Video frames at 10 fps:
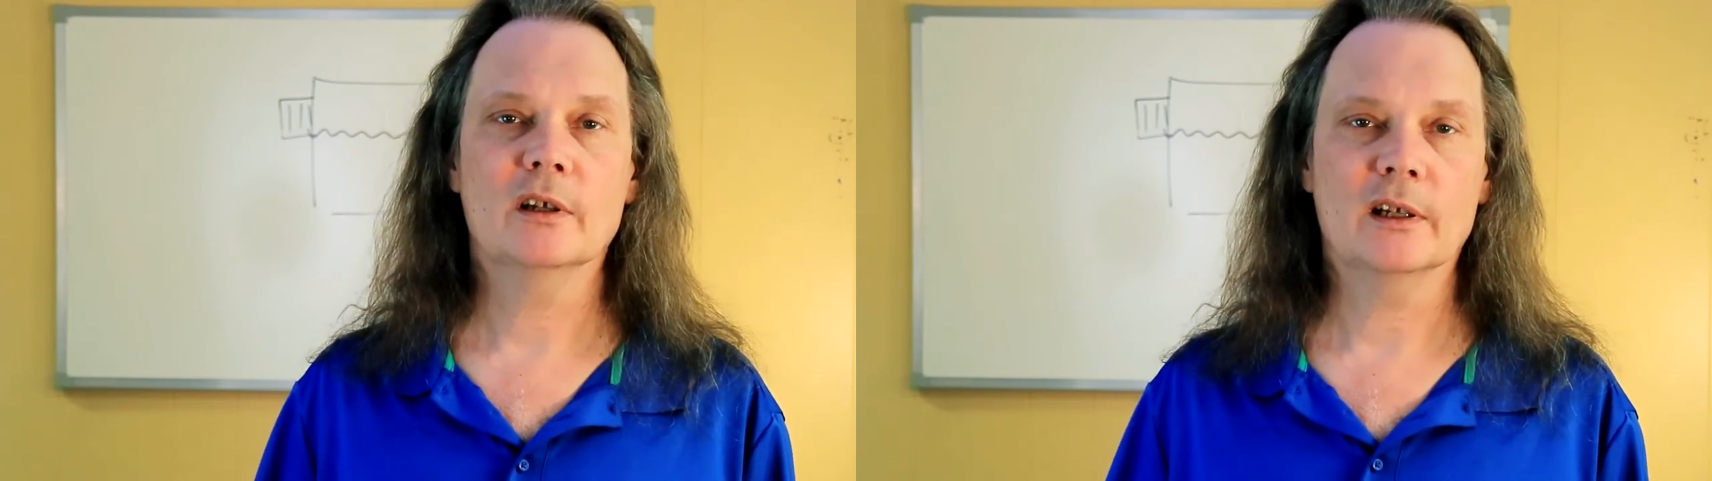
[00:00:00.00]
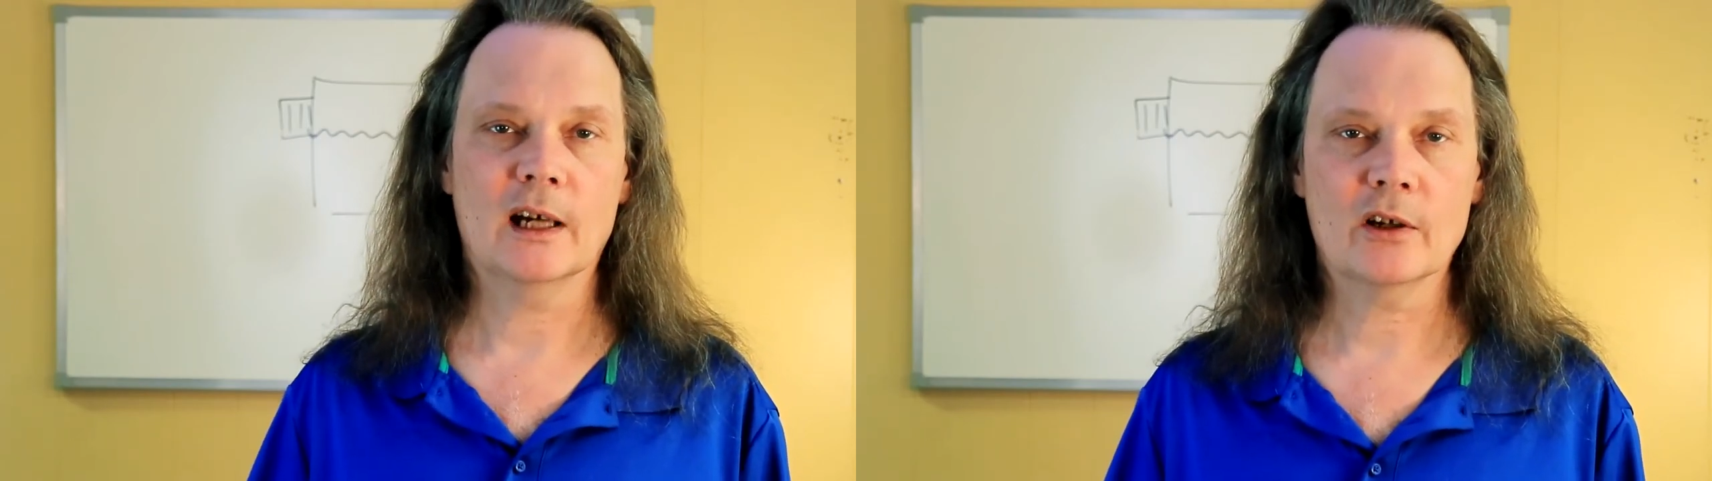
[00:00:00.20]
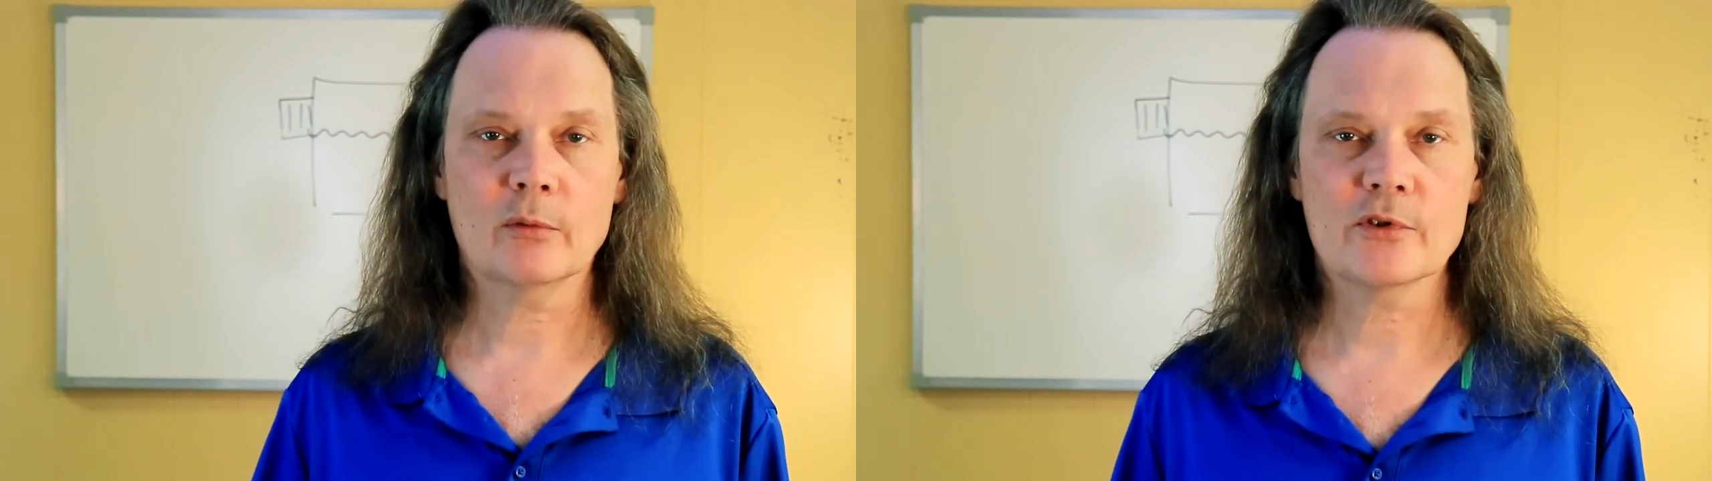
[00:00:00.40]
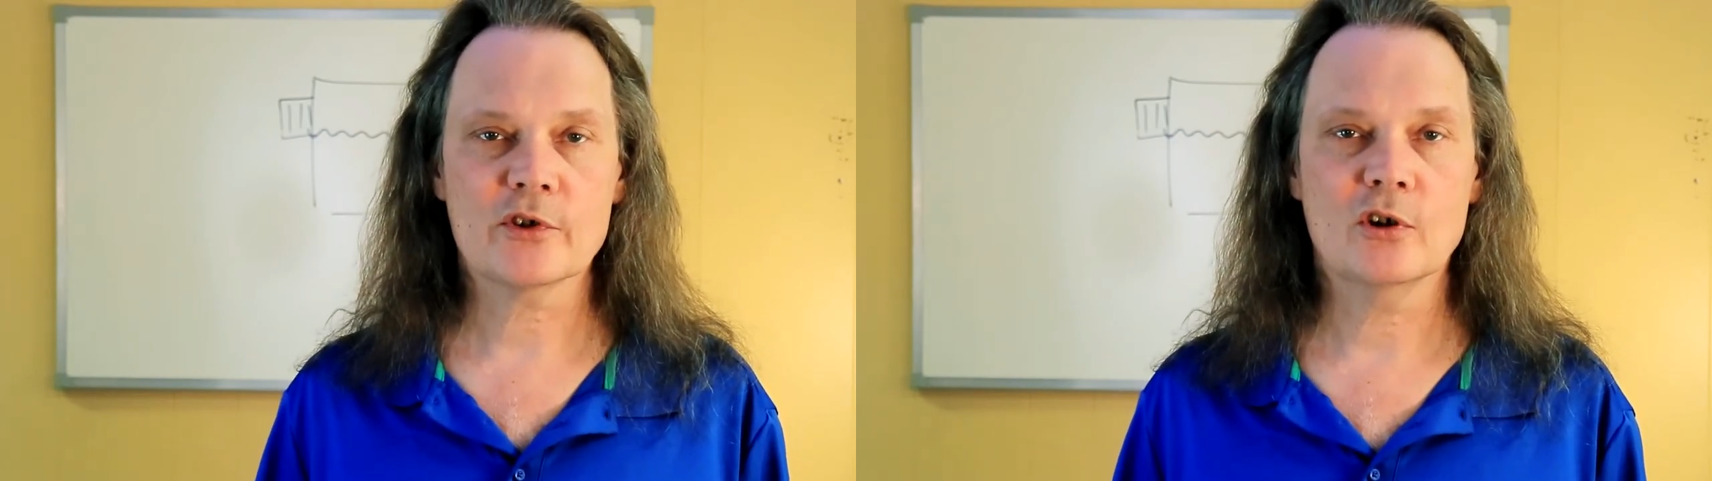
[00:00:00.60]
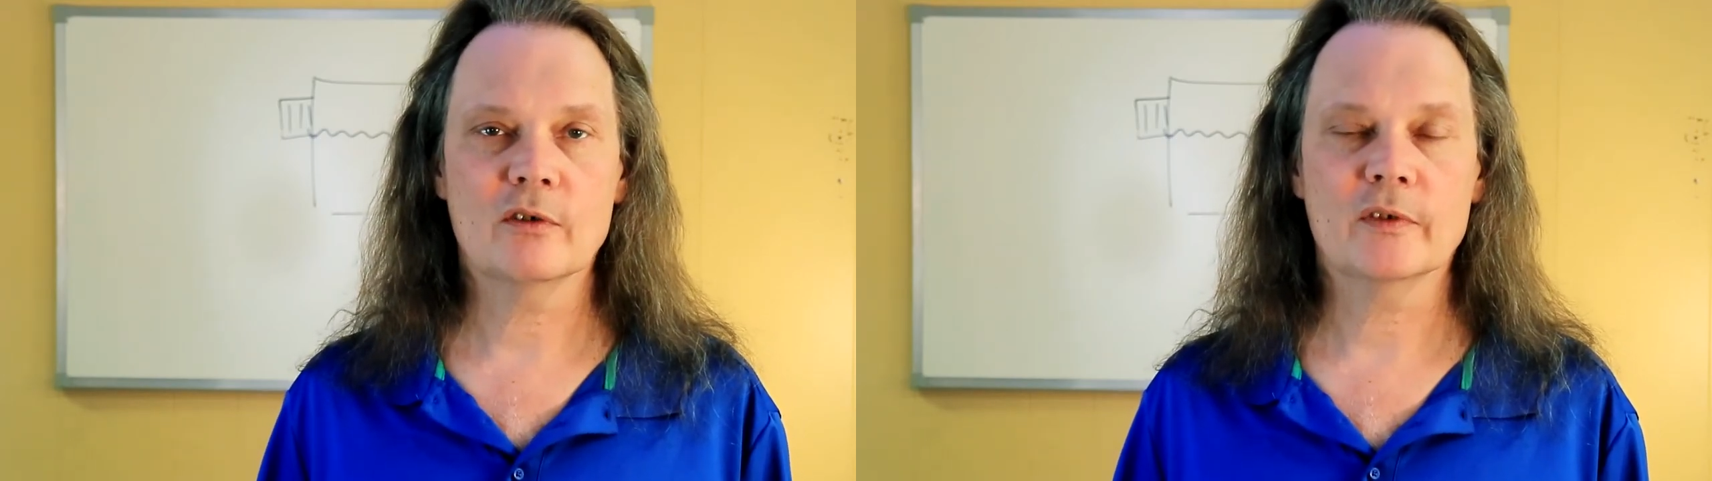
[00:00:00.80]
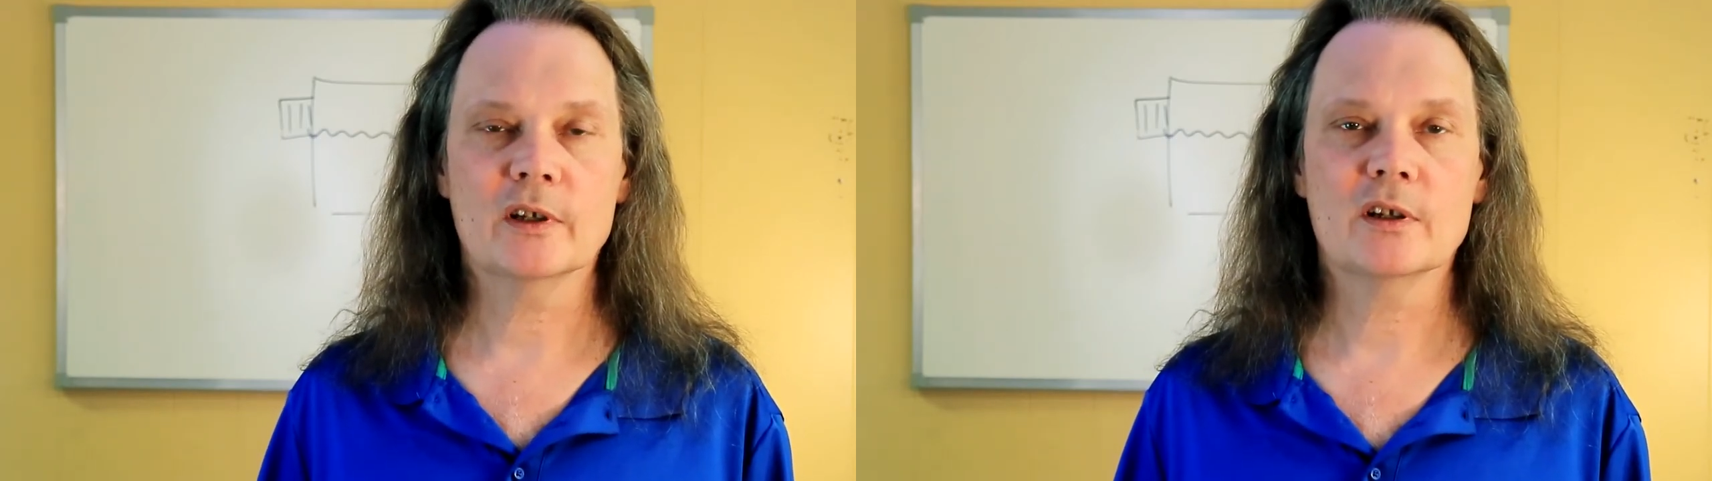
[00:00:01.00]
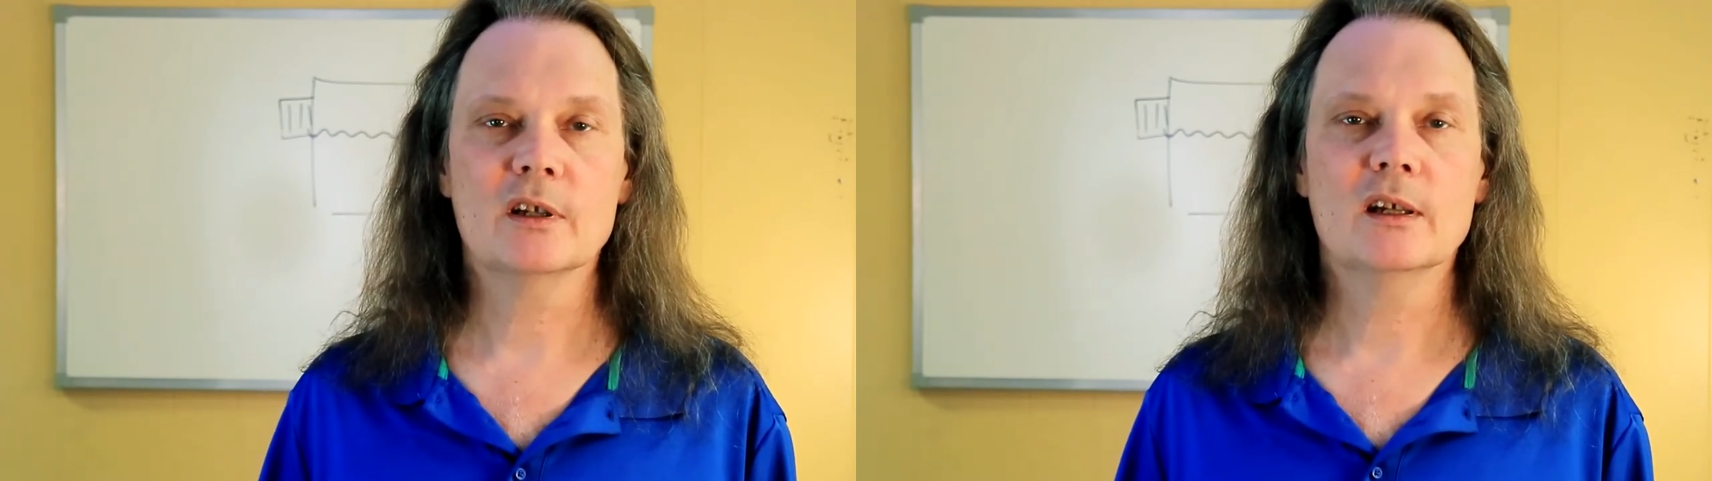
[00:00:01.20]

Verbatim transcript: and how to resolve it.